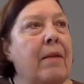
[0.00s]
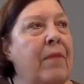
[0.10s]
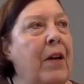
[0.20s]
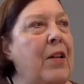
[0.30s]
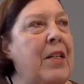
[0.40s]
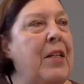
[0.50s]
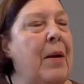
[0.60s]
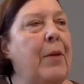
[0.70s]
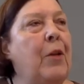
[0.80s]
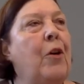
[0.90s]
very
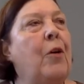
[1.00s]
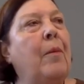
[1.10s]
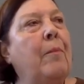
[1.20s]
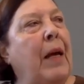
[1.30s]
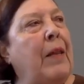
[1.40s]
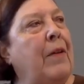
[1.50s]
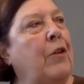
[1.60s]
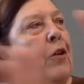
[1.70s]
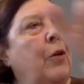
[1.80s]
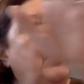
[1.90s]
similar, but
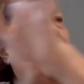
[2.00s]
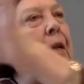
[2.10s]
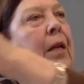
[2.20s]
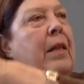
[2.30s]
they're doing